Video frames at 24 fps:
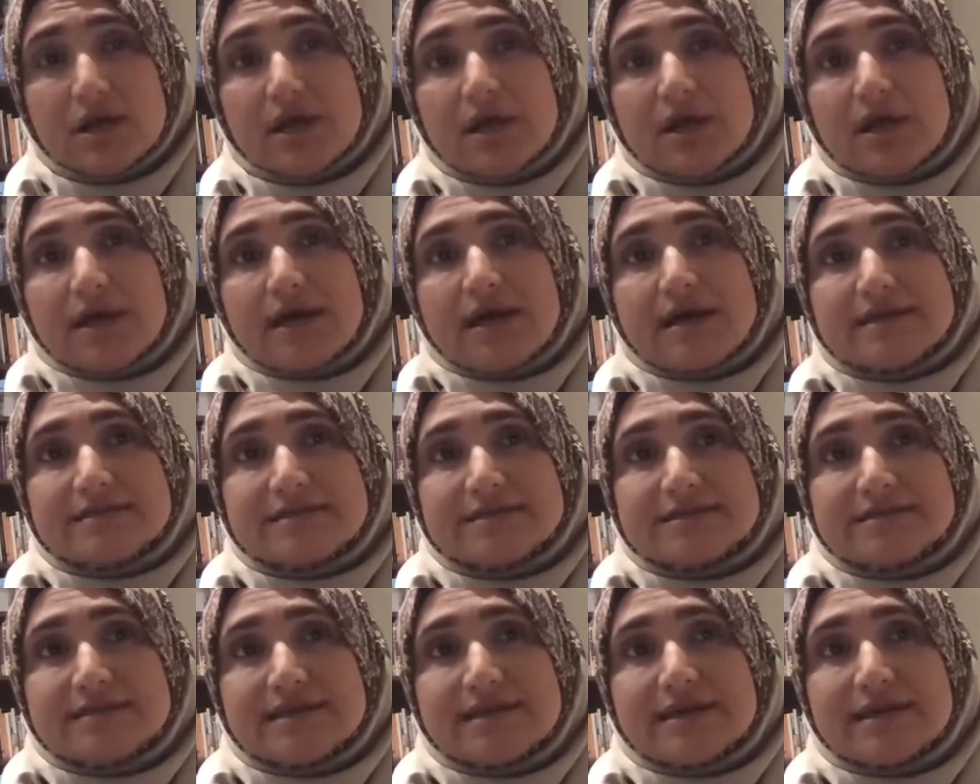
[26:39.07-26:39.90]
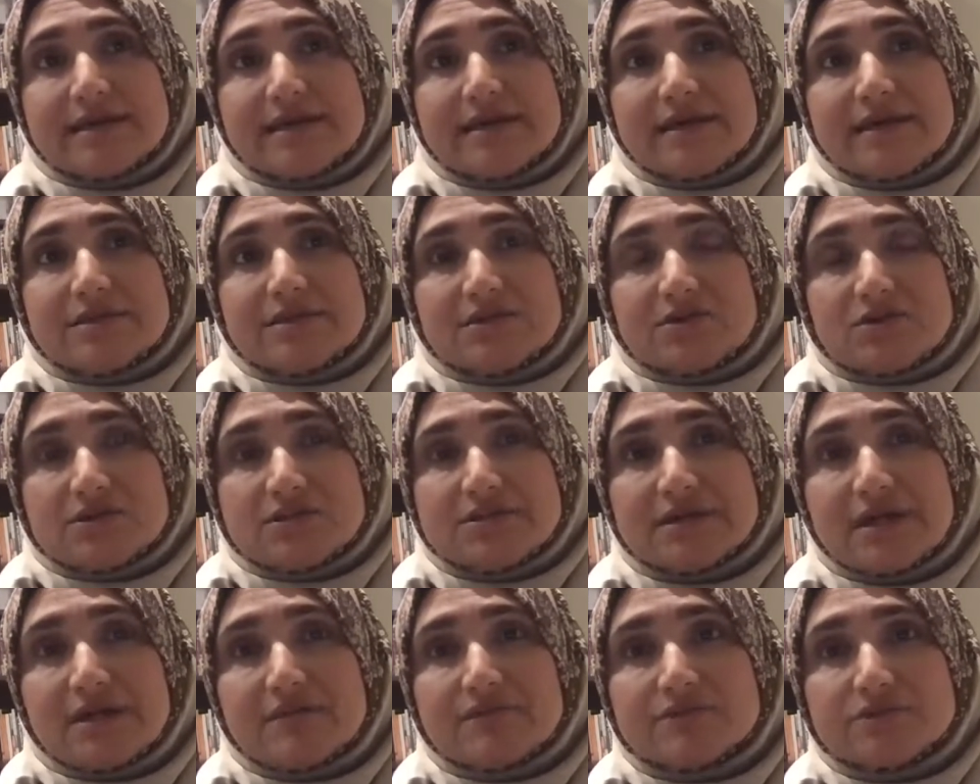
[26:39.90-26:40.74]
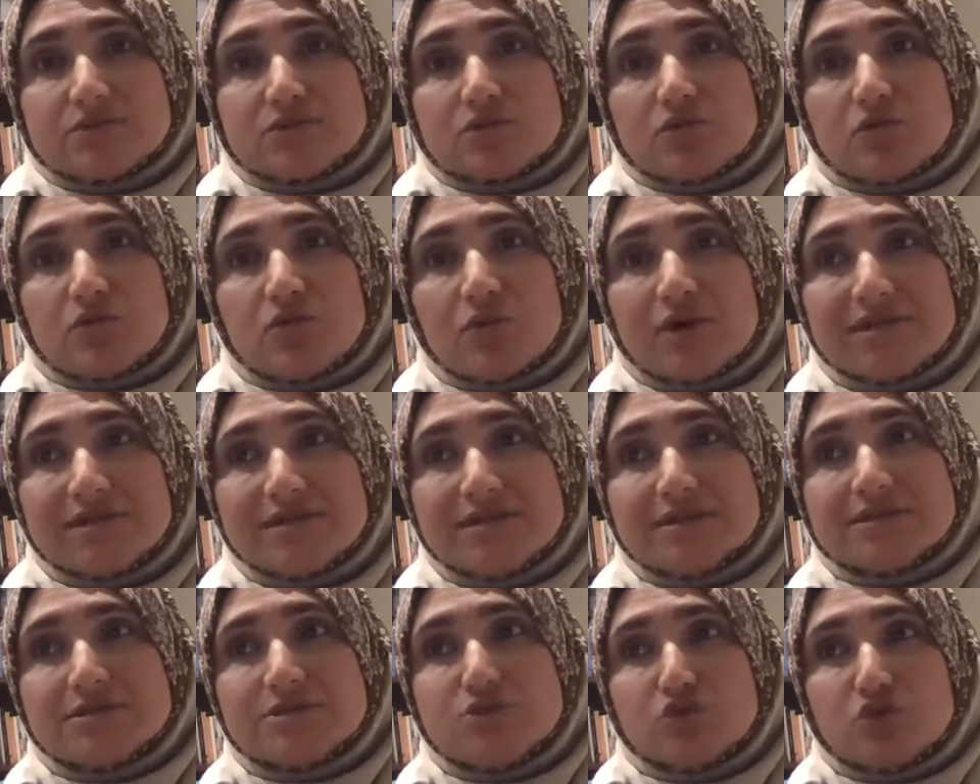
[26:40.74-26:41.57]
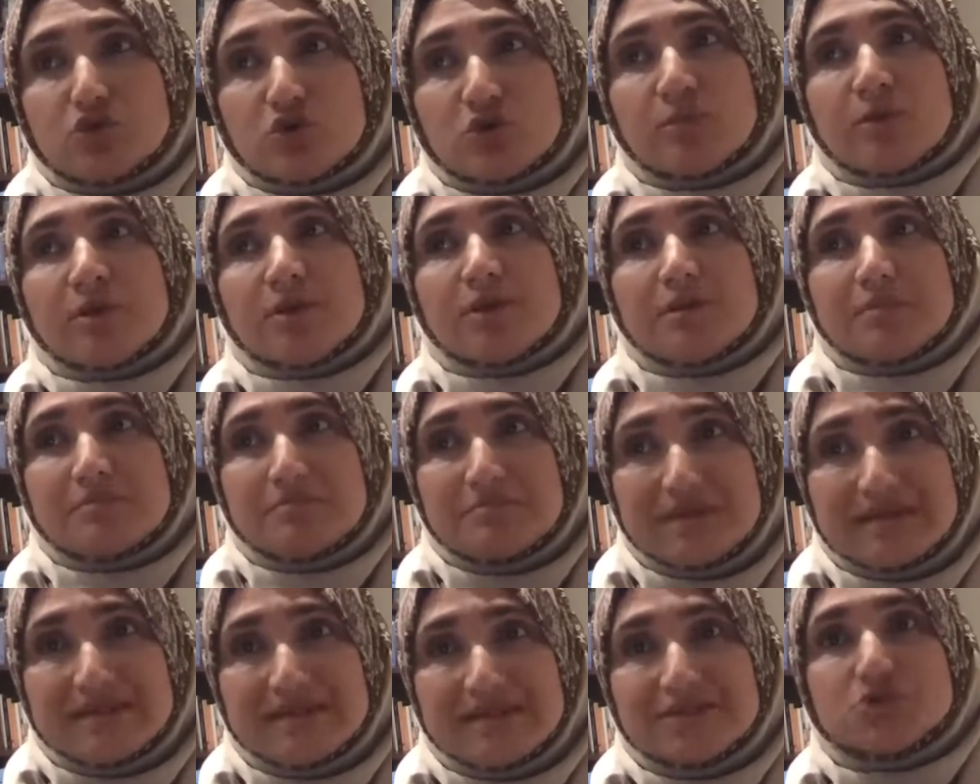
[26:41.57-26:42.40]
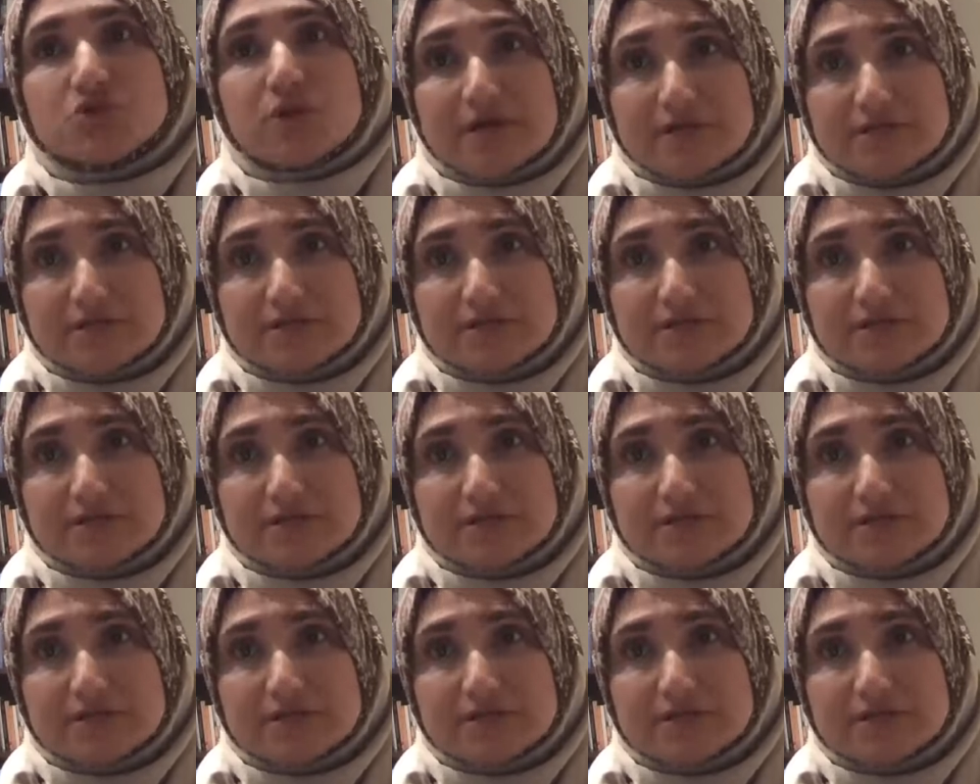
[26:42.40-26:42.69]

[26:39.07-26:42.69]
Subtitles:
and to say to ourselves, what does normal mean to us?